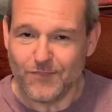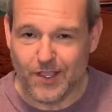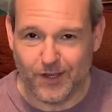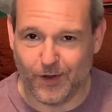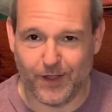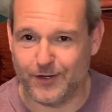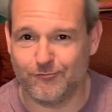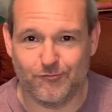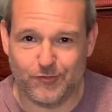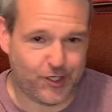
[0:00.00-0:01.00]
you know, then
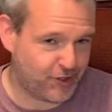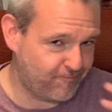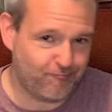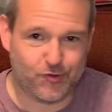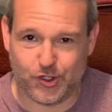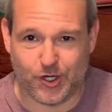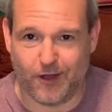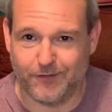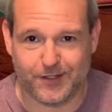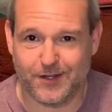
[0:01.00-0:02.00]
just
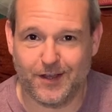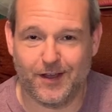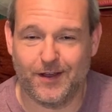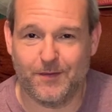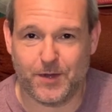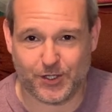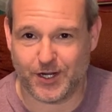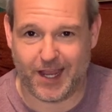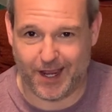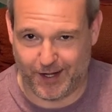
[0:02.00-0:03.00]
shoves a bunch
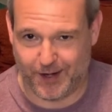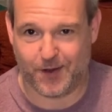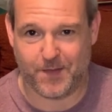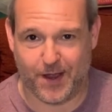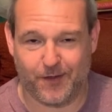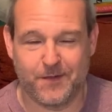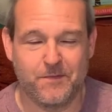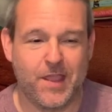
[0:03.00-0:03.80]
of candy in her mouth.